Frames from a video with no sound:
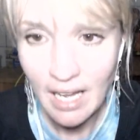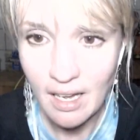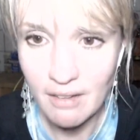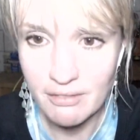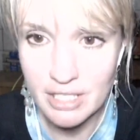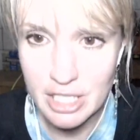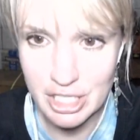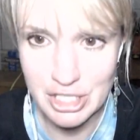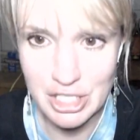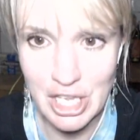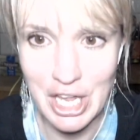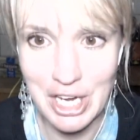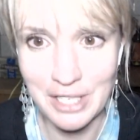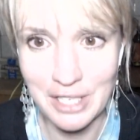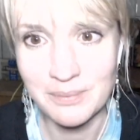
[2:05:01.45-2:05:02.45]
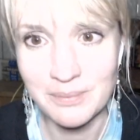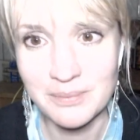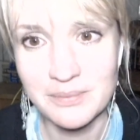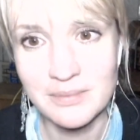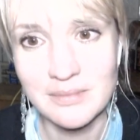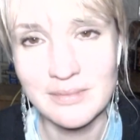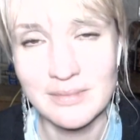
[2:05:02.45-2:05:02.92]
Auf Wiedersehen.
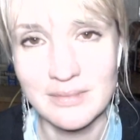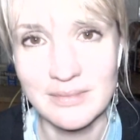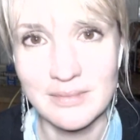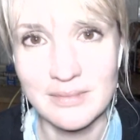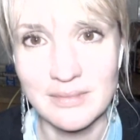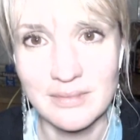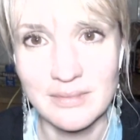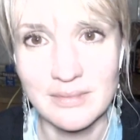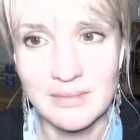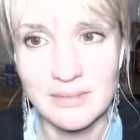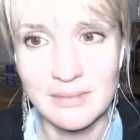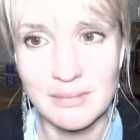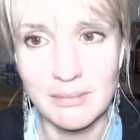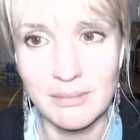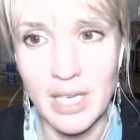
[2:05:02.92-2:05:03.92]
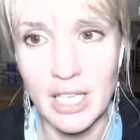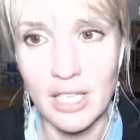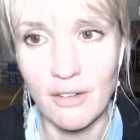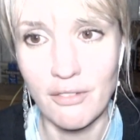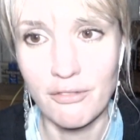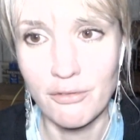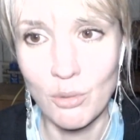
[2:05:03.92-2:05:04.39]
May
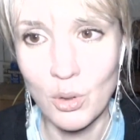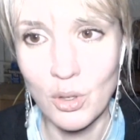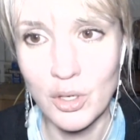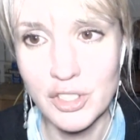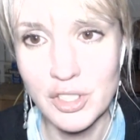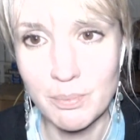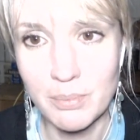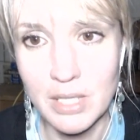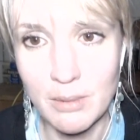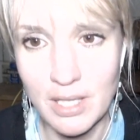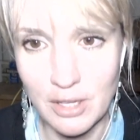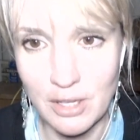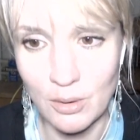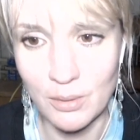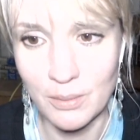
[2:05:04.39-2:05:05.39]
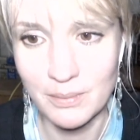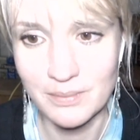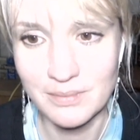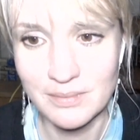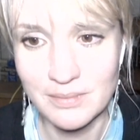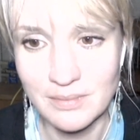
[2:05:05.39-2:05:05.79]
the force be with you.